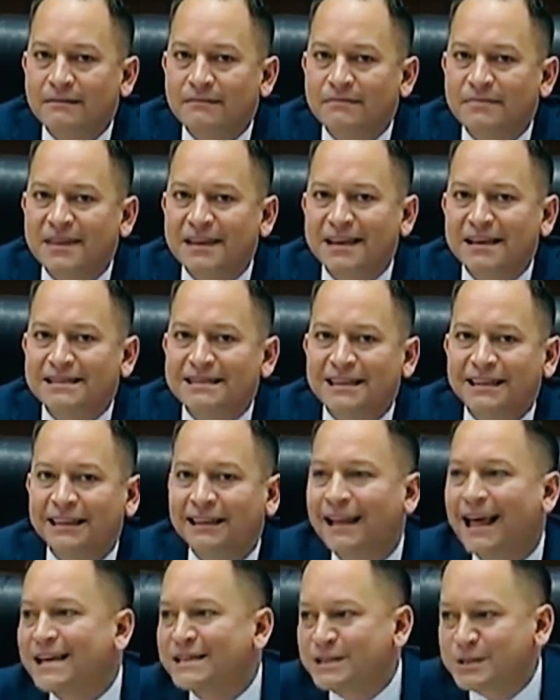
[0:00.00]
things
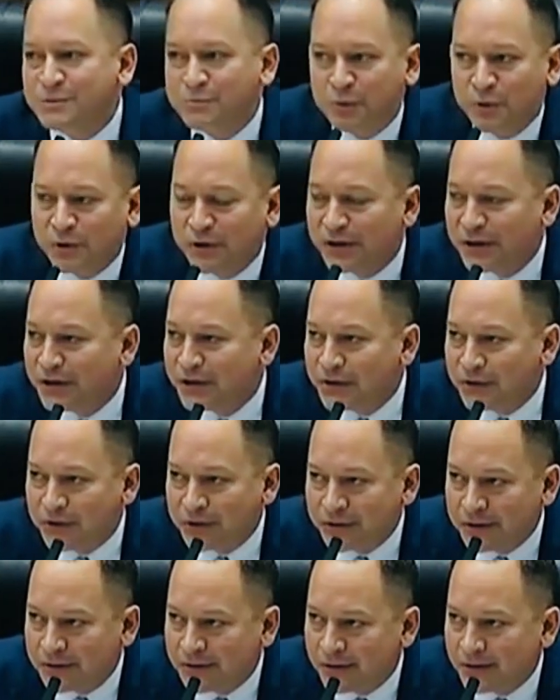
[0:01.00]
less
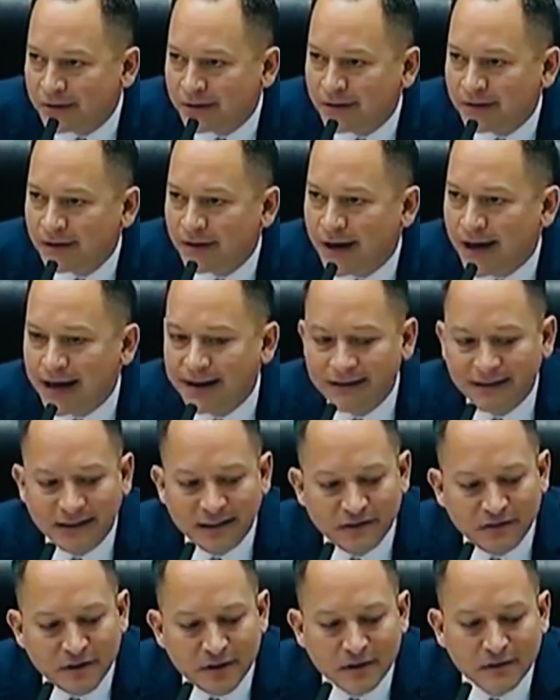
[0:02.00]
political and
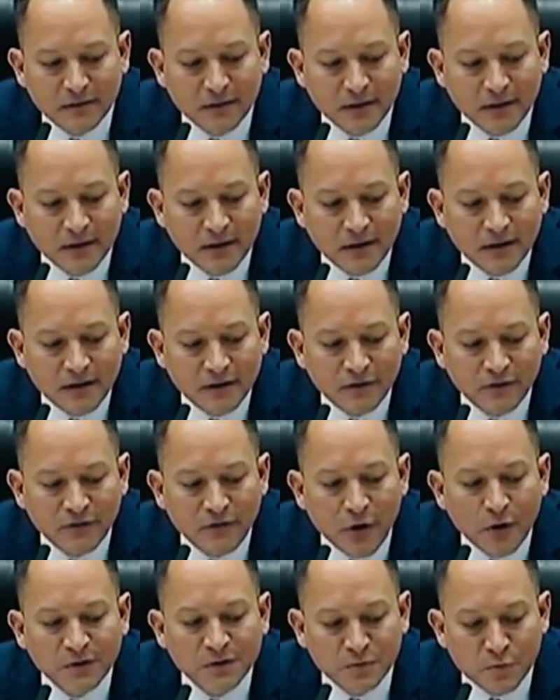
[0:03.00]
giving
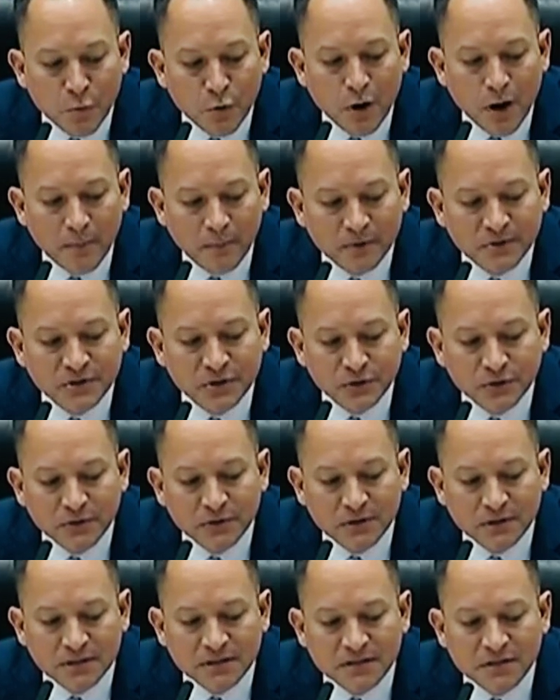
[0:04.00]
folks more
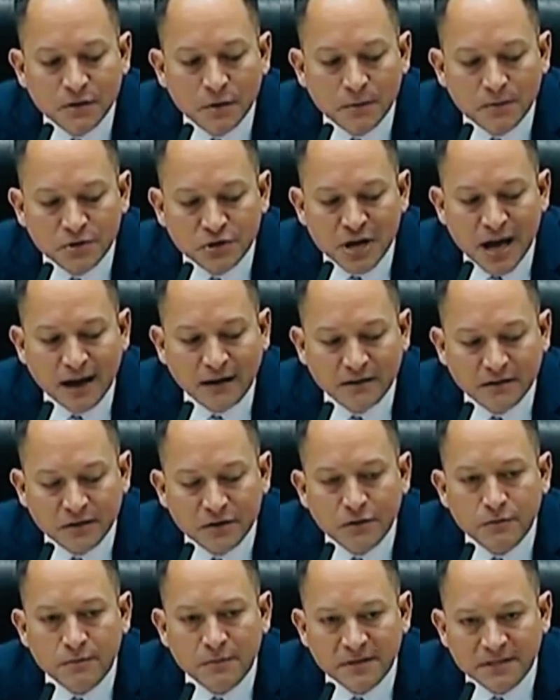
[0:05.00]
opportunities to object
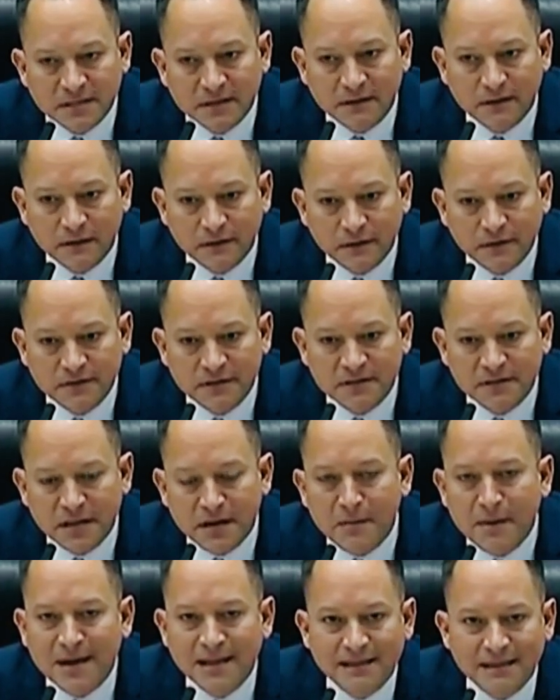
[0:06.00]
to materials is going
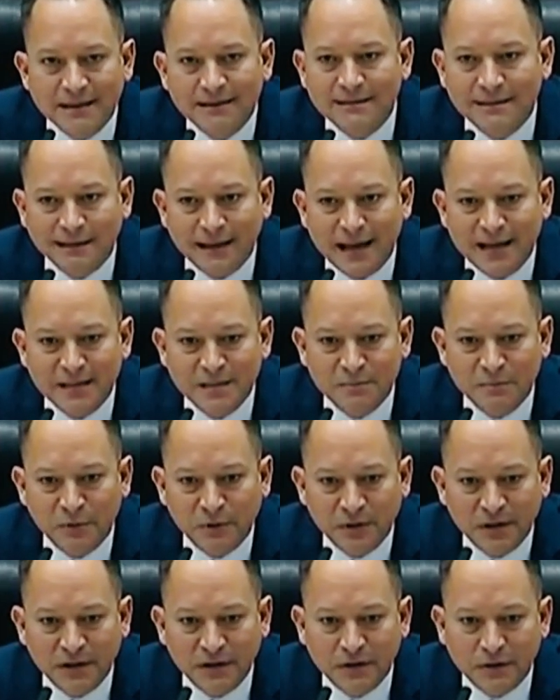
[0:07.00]
to make things less
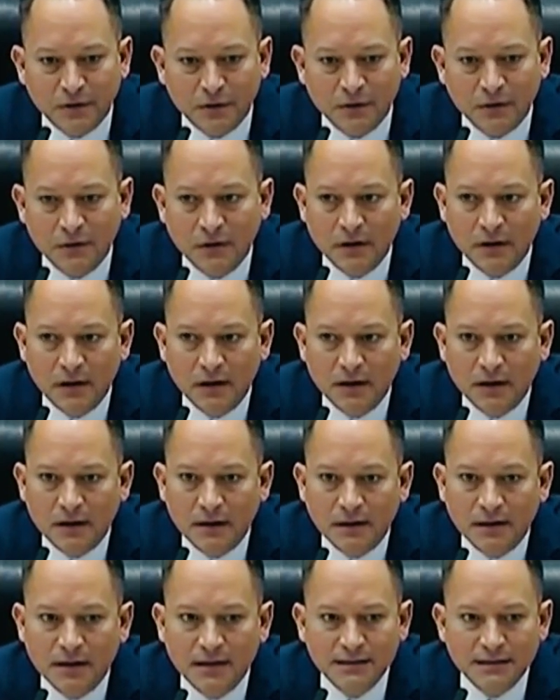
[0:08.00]
political
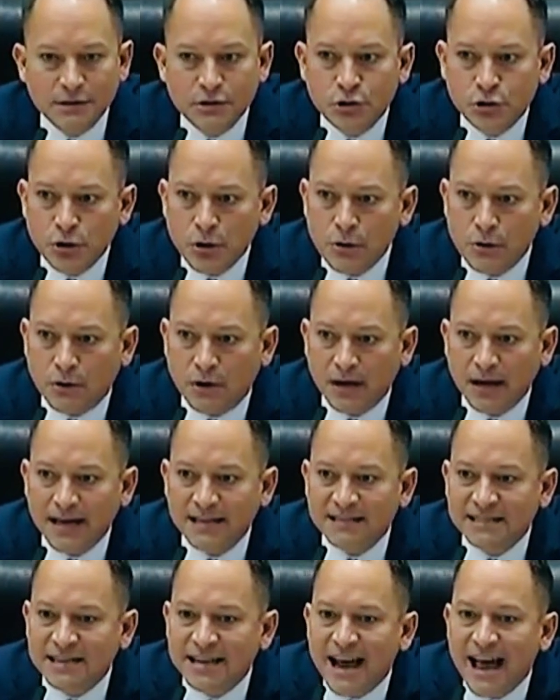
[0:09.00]
is a joke.
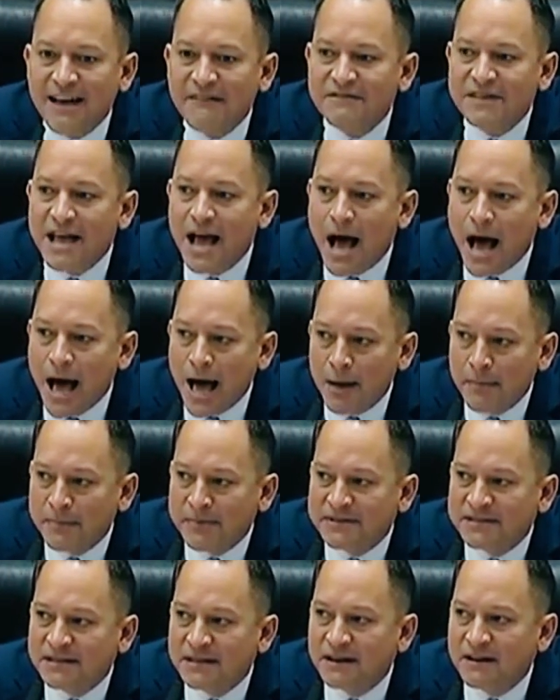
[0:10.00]
It's going to have the
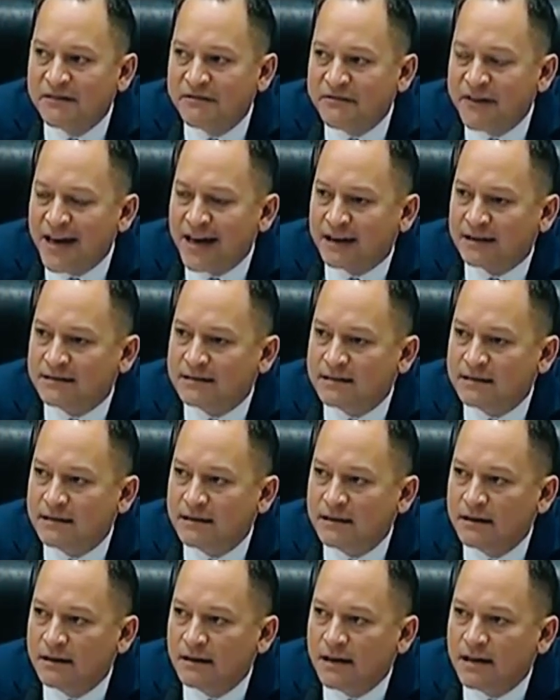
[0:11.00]
opposite effect.
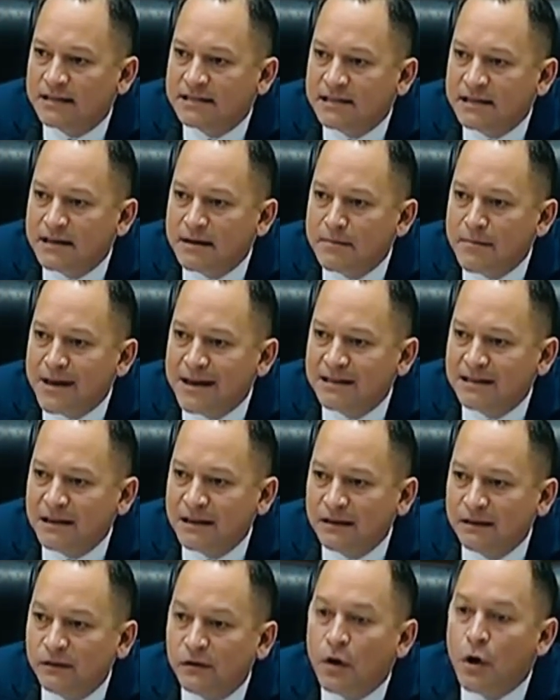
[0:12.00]
It's going to make
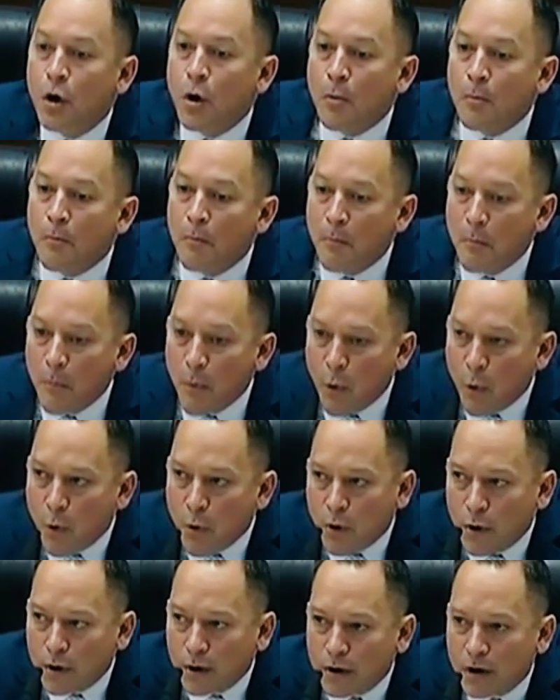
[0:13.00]
things
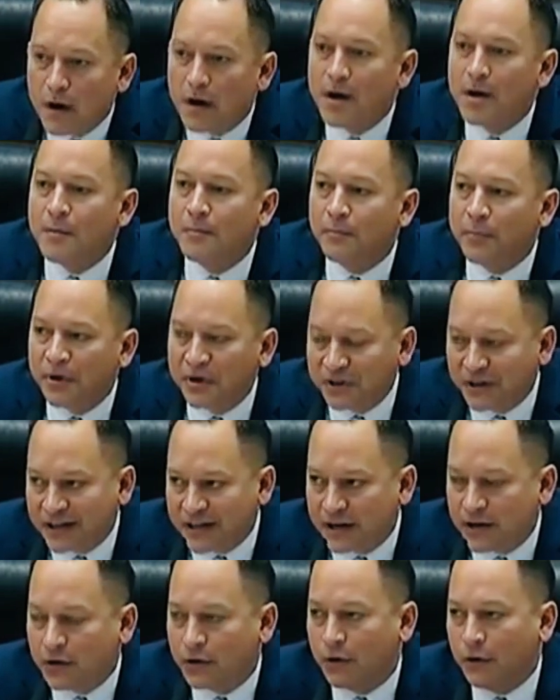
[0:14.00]
more
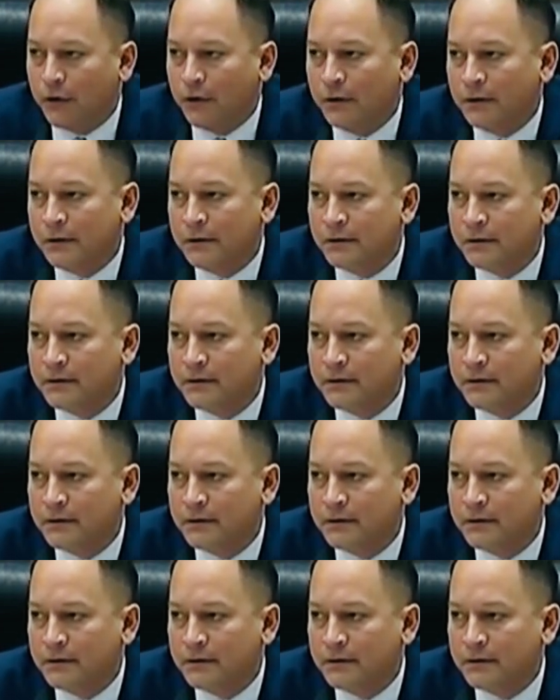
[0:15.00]
political,